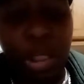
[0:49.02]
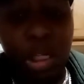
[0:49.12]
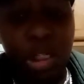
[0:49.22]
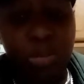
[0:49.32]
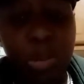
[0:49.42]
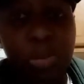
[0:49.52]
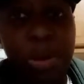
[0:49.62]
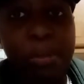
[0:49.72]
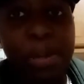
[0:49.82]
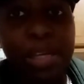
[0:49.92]
some
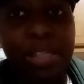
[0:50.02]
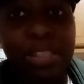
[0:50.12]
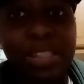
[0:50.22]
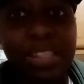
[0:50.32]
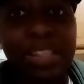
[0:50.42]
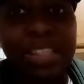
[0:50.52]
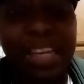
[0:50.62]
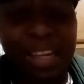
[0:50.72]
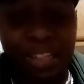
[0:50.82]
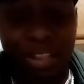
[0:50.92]
spring mix
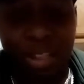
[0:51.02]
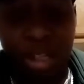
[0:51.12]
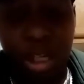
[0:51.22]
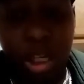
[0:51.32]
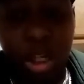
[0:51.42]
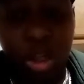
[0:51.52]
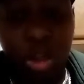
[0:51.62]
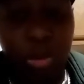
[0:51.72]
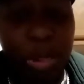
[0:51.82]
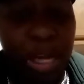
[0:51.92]
lettuce.
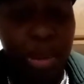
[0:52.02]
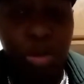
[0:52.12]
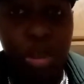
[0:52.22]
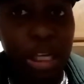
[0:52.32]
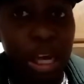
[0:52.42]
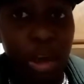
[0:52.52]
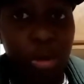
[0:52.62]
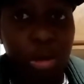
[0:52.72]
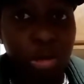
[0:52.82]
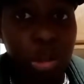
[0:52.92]
So we got a little kale,
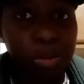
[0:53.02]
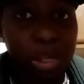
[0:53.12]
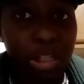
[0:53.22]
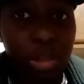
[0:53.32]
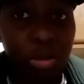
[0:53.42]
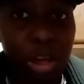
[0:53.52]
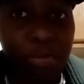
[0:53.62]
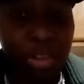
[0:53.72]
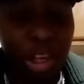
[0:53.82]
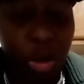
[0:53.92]
a little spinach, a little
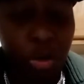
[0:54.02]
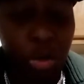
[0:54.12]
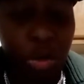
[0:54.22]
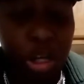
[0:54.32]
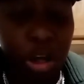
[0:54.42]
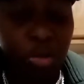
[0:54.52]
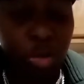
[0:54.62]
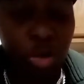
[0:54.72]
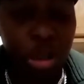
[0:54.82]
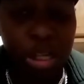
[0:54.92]
everything going on here,
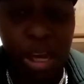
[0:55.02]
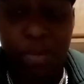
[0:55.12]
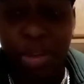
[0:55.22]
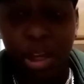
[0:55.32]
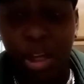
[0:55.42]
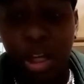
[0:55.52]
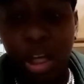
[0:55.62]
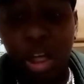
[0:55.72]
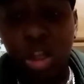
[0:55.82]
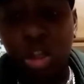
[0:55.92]
arugula, everything.
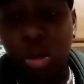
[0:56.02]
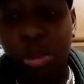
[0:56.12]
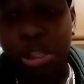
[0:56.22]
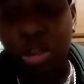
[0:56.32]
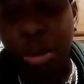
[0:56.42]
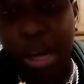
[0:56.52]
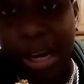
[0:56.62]
So let's try it